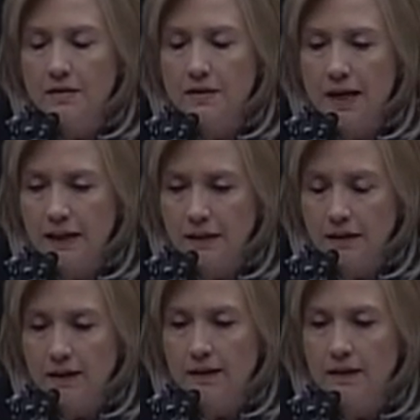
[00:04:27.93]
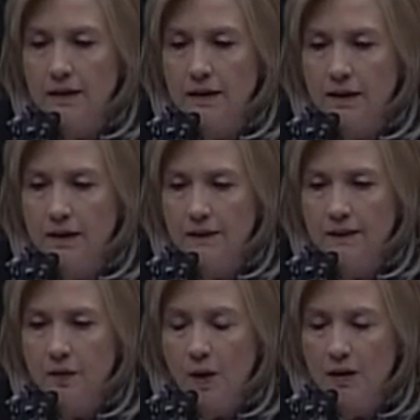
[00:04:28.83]
Secondly,
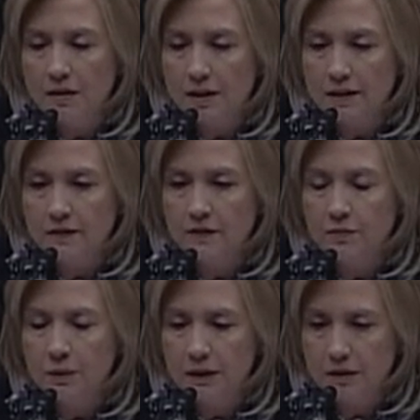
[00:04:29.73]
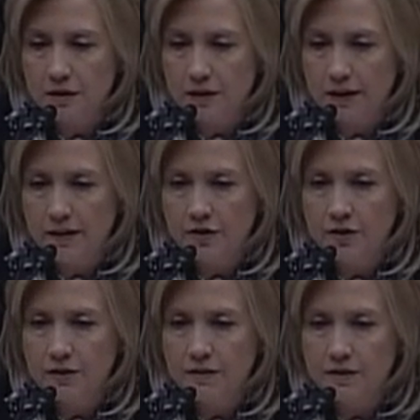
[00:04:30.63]
the qualitative military
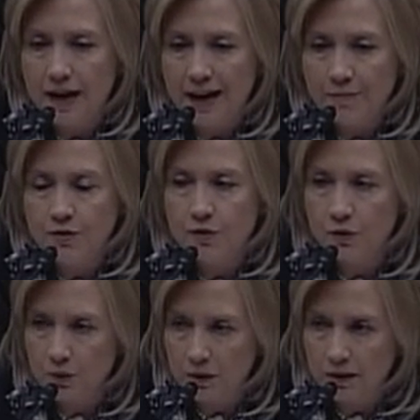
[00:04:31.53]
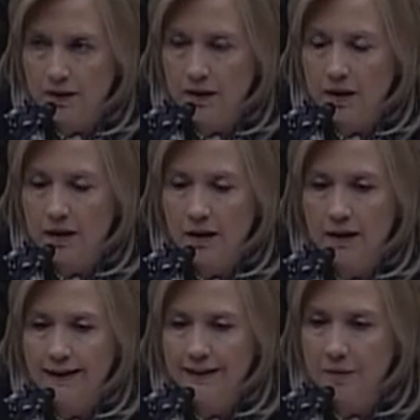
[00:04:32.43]
edge is absolutely
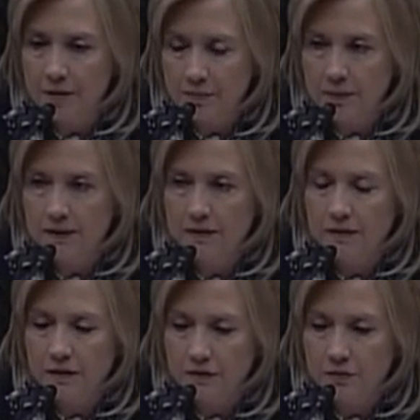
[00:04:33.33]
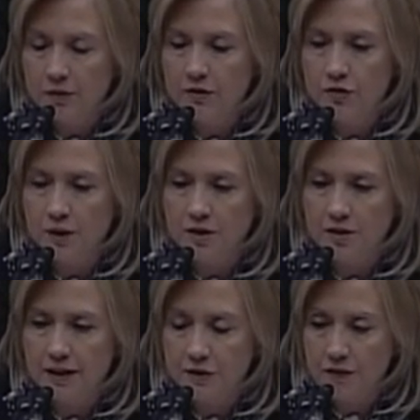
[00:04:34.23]
a commitment that this
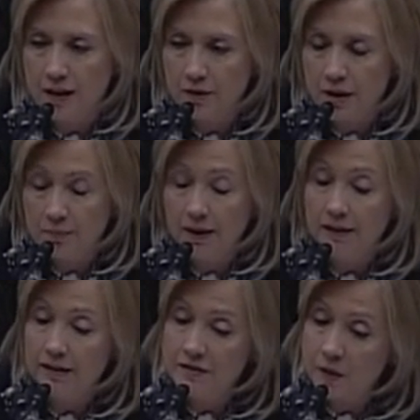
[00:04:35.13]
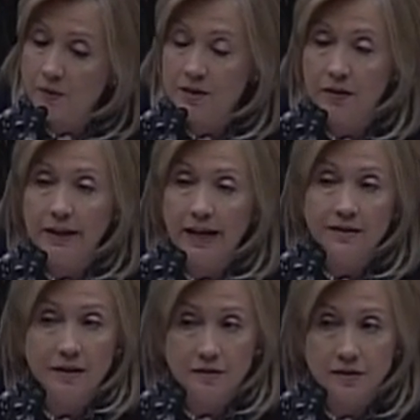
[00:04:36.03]
administration has followed up on. And Secretary
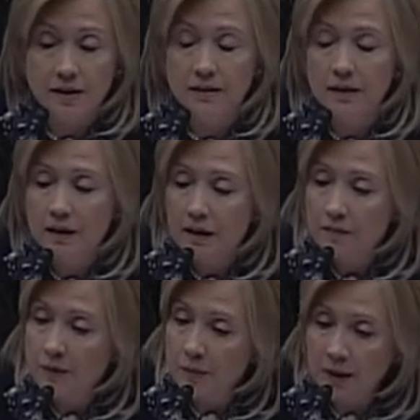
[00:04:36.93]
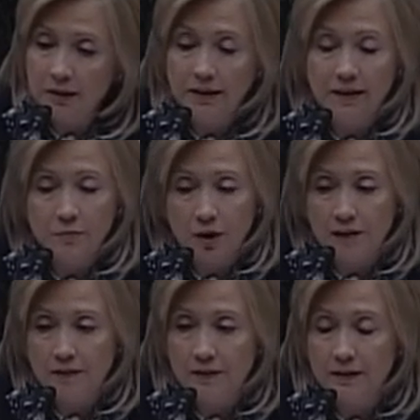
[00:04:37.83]
Gates has said publicly and
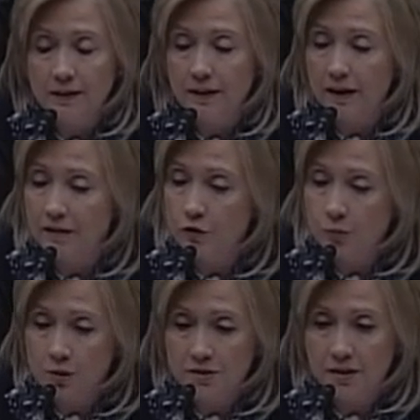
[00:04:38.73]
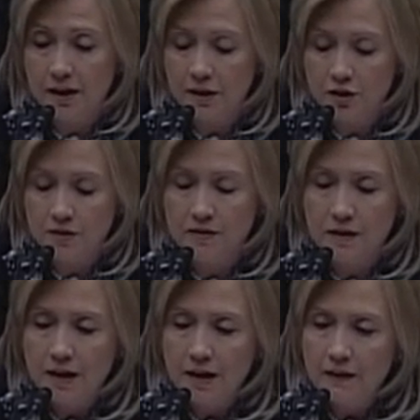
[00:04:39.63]
privately on numerous occasions
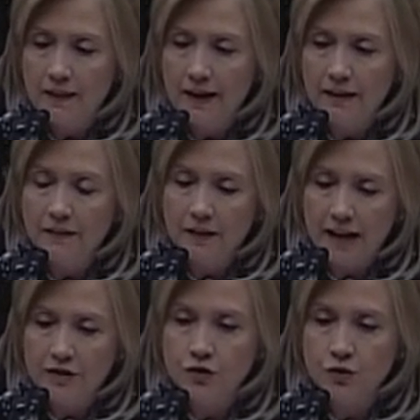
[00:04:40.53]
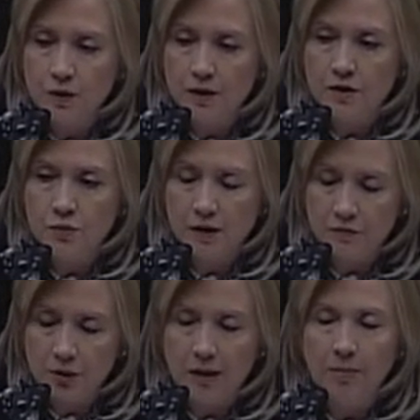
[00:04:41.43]
that in the last 2 years we
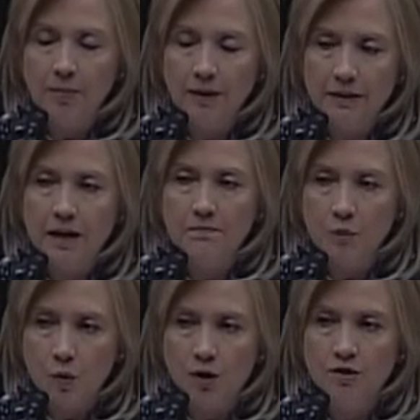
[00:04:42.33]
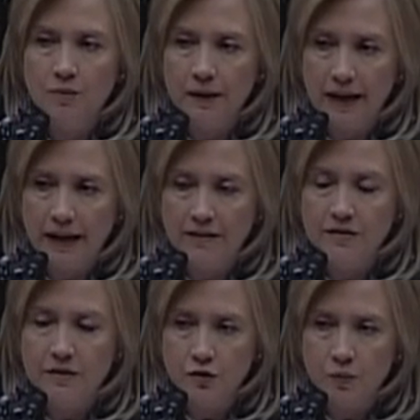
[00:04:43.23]
have probably done more to
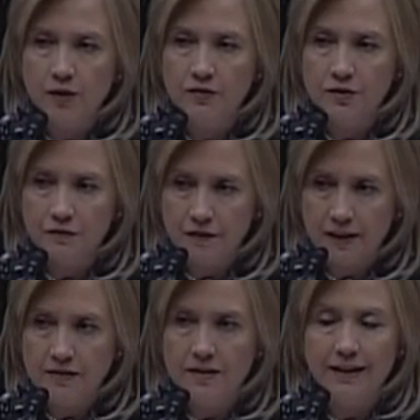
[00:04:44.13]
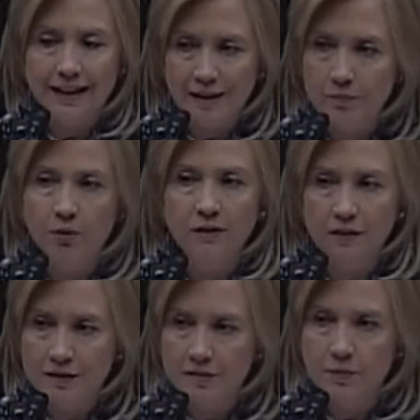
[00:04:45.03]
enhance Israel's defense than at any
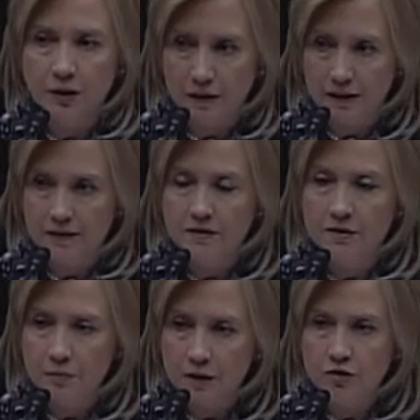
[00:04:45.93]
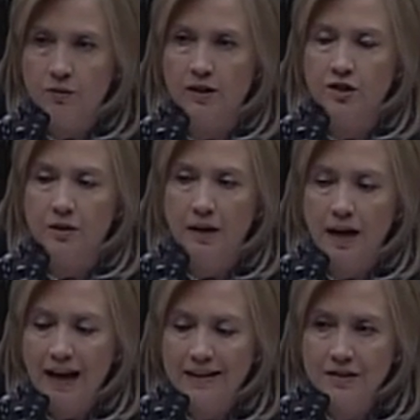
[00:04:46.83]
previous period. This administration
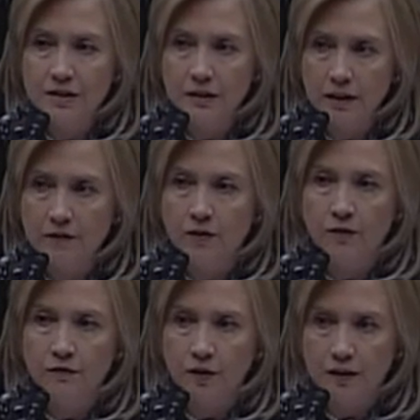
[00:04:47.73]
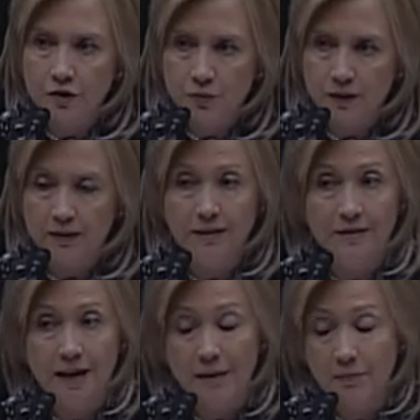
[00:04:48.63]
has delivered for Israel.
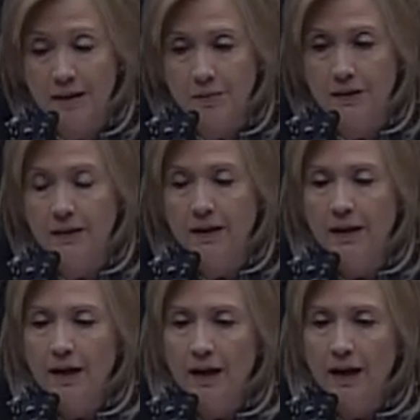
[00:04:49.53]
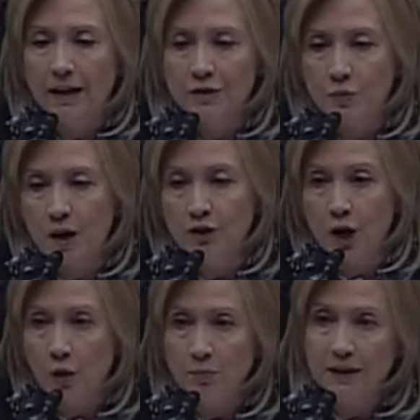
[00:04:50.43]
It's not maybe as well
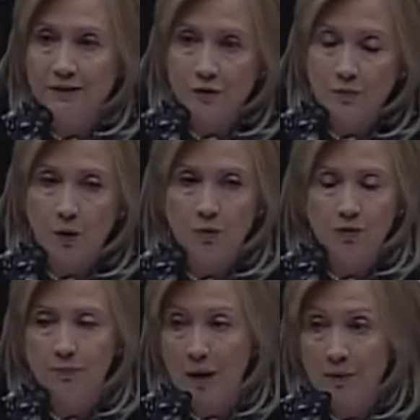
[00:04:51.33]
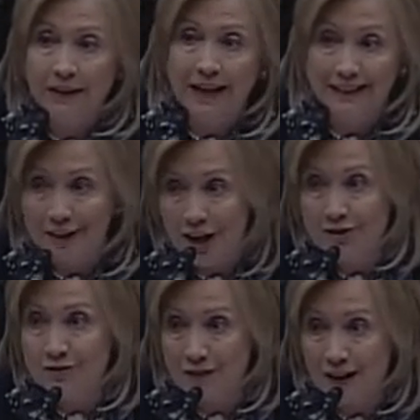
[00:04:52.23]
known because it's both public and
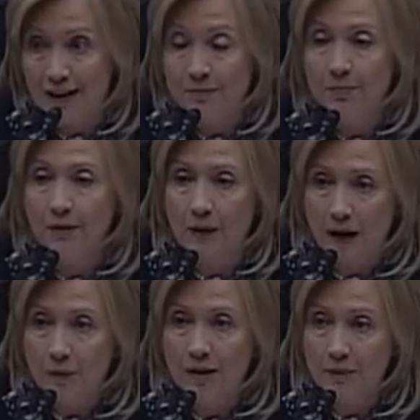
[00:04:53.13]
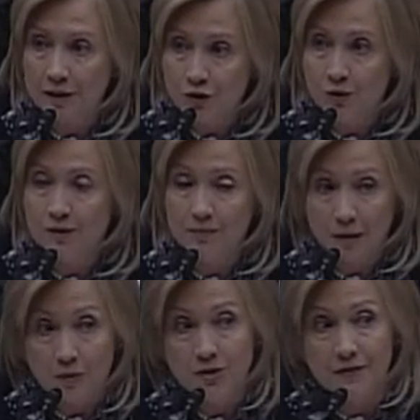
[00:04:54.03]
classified, but I want to make sure that
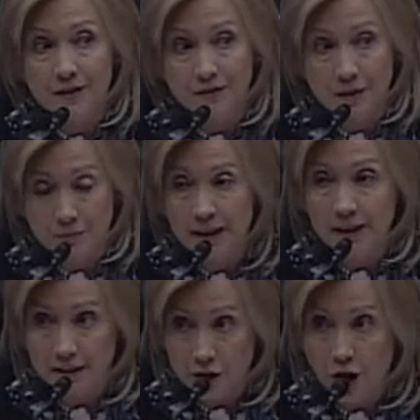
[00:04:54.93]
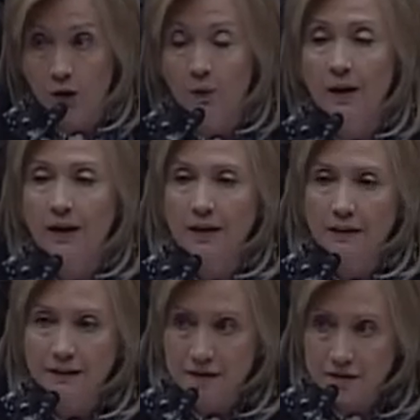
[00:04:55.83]
members of this committee know
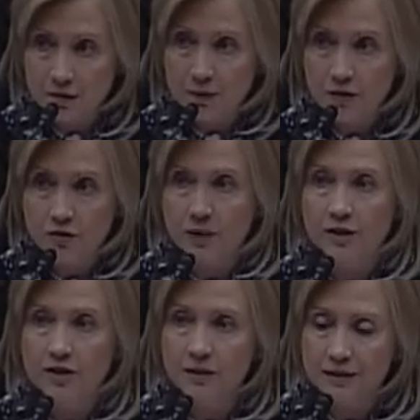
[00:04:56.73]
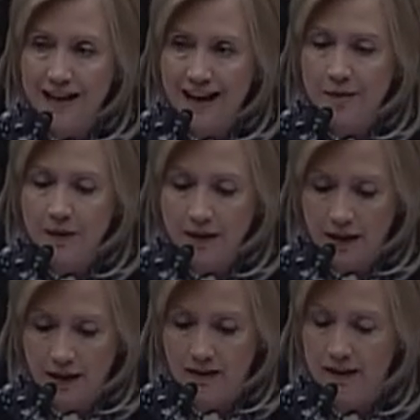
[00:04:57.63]
that this administration, time and
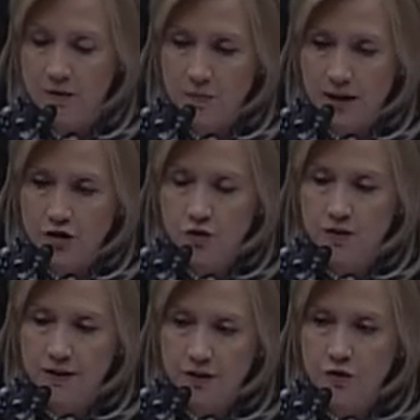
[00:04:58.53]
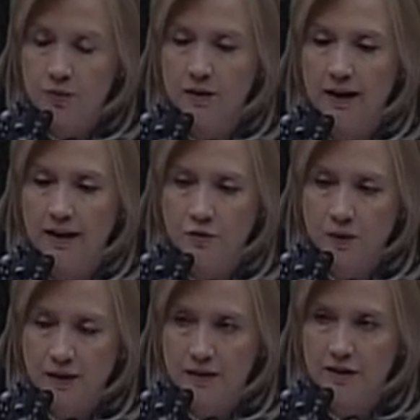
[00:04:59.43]
again, has made sure that Israel has
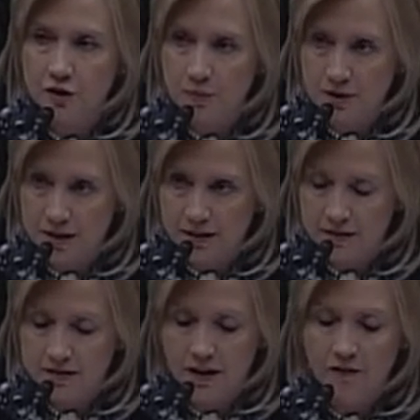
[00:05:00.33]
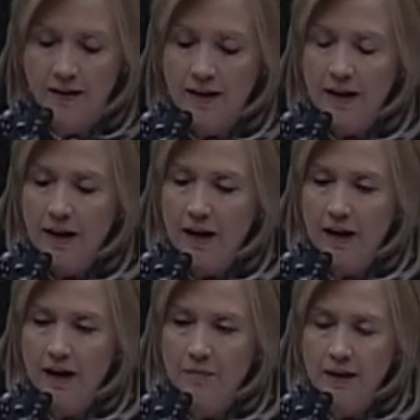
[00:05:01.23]
what it needs to protect itself.
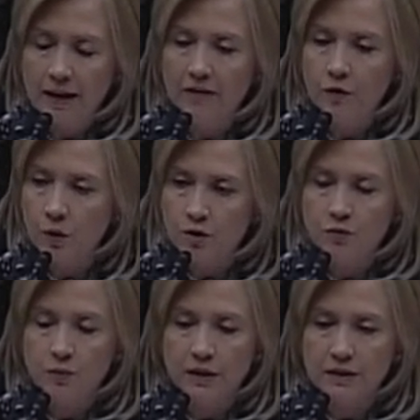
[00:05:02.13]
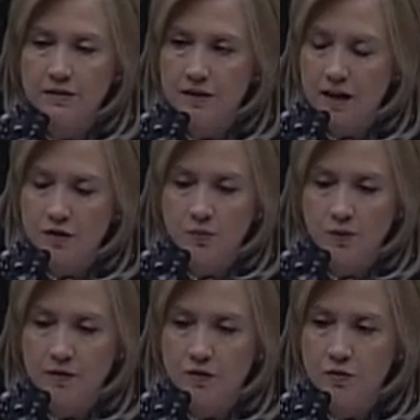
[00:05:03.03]
And of course, we discuss with